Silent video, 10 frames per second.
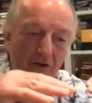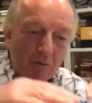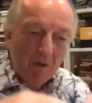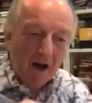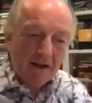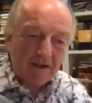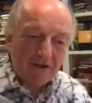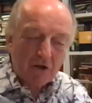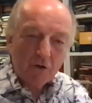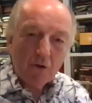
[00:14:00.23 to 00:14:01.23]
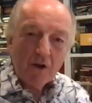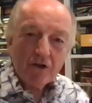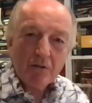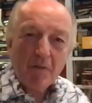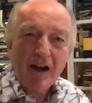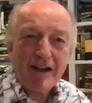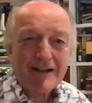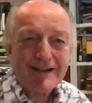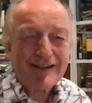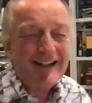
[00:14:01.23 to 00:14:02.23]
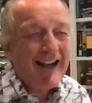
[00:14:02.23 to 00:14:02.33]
to -2, to -3,